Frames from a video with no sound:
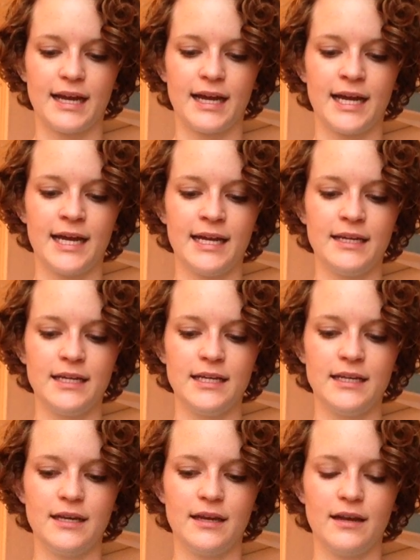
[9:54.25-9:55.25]

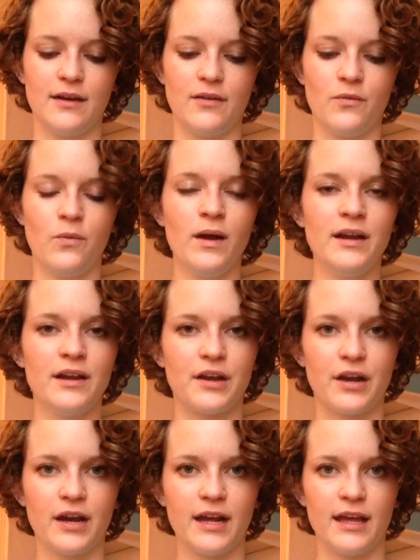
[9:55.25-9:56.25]
I
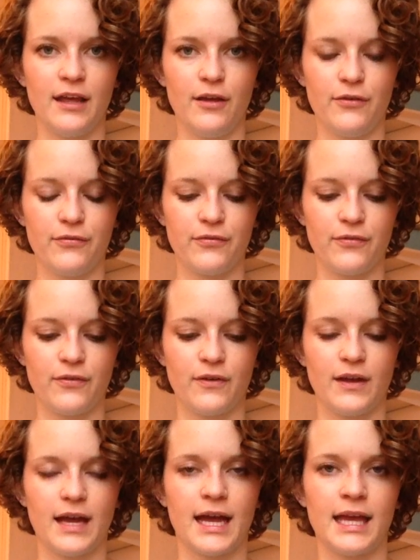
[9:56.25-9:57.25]
wonder if
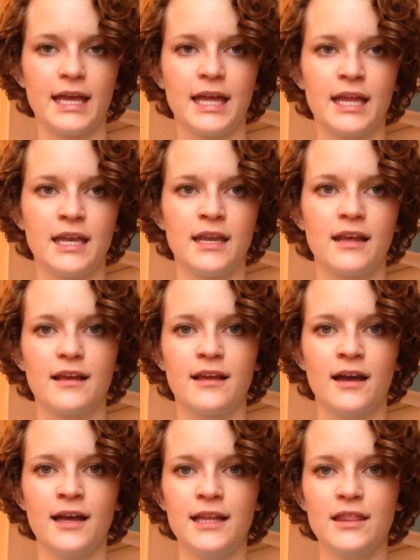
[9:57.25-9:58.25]
I can
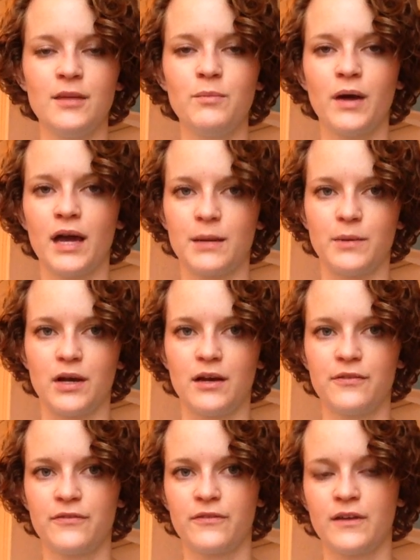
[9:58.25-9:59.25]
cut the bottom
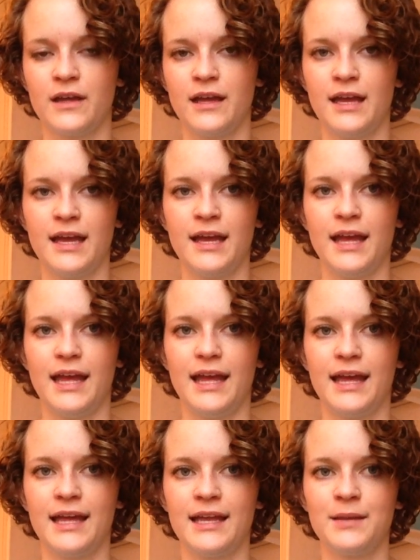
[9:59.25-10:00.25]
off
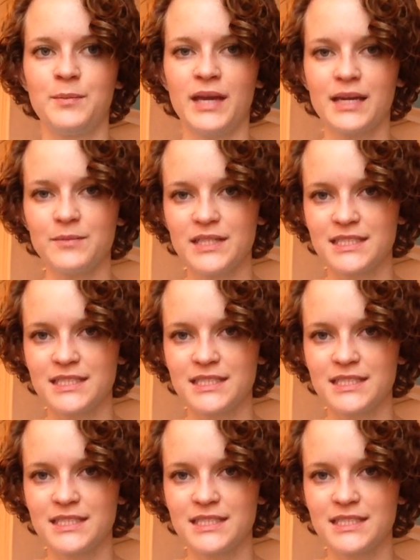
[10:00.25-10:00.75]
and then pick up the